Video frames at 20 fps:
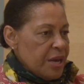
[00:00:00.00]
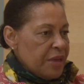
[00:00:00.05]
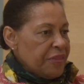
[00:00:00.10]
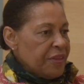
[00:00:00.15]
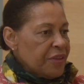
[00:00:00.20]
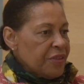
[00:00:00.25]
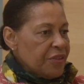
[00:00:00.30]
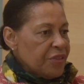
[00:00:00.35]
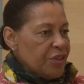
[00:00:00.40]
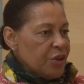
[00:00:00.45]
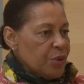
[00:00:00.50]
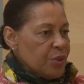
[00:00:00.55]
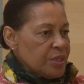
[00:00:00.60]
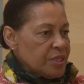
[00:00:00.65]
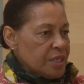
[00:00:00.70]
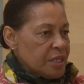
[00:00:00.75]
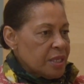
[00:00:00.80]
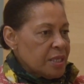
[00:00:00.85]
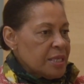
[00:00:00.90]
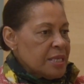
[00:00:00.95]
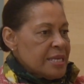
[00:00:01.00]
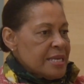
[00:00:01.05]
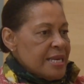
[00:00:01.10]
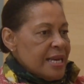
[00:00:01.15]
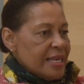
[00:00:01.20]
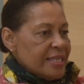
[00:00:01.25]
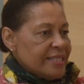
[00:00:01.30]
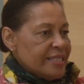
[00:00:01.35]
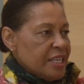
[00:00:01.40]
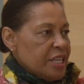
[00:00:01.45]
I think that there was a
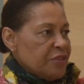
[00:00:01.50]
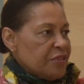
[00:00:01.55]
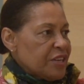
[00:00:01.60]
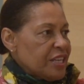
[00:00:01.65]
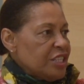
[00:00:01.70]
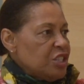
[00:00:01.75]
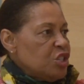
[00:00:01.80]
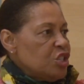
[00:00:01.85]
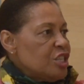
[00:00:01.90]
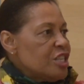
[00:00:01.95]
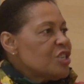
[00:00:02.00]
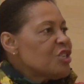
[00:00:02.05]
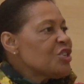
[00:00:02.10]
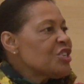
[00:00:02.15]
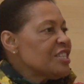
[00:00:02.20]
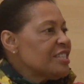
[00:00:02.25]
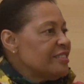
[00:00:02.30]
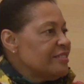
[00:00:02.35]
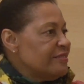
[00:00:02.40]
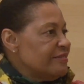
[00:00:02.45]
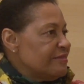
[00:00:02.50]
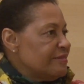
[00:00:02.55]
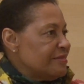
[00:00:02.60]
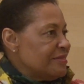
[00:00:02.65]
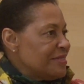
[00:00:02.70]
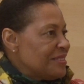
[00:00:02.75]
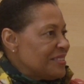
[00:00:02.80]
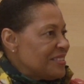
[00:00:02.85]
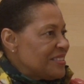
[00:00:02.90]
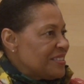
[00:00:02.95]
set of conditions
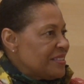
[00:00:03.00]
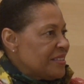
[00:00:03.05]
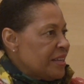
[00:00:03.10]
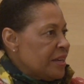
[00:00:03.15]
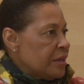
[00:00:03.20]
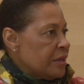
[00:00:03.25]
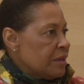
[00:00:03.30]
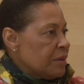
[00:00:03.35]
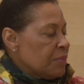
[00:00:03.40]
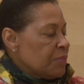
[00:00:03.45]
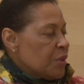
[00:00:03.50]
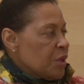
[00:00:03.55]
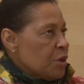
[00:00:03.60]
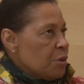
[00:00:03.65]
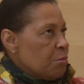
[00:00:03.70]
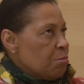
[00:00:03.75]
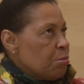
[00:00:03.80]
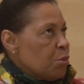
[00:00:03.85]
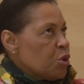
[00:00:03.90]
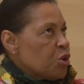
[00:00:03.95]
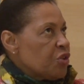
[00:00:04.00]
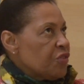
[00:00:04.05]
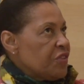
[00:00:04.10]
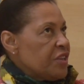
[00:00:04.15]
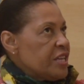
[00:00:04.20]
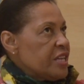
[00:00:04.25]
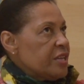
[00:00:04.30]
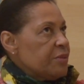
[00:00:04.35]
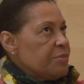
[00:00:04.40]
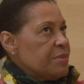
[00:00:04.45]
that
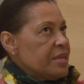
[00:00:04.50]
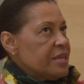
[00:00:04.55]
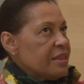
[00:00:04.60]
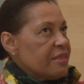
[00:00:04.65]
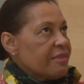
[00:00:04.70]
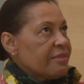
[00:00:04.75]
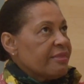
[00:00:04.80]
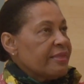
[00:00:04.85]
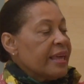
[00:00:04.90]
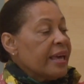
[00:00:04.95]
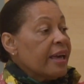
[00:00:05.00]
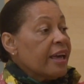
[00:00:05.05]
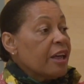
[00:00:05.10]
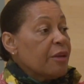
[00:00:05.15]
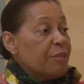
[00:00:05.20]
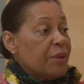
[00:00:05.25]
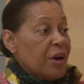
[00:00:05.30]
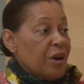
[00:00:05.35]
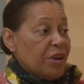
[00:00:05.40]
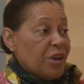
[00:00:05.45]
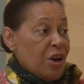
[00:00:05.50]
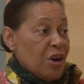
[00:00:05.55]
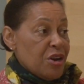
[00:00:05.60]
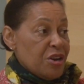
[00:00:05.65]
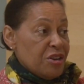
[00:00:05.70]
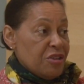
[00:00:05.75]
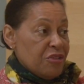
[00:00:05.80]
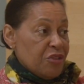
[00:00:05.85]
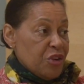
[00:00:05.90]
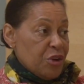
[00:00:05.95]
motivated me to think about art
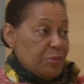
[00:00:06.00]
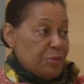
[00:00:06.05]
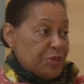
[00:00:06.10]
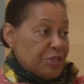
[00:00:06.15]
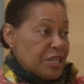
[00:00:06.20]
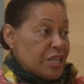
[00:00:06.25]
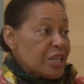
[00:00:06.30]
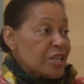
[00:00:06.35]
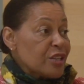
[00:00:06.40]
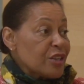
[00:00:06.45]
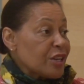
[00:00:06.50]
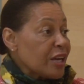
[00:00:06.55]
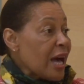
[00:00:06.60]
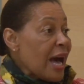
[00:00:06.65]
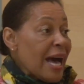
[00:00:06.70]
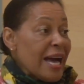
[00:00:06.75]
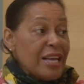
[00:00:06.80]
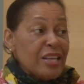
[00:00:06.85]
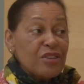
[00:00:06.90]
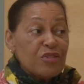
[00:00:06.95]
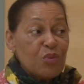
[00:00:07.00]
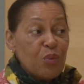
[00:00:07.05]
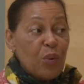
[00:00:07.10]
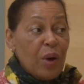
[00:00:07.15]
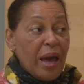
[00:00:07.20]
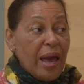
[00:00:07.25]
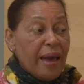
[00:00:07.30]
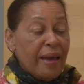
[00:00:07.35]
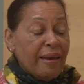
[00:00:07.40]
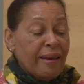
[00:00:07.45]
in a very particular kind of
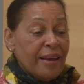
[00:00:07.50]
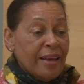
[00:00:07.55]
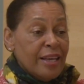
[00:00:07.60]
way.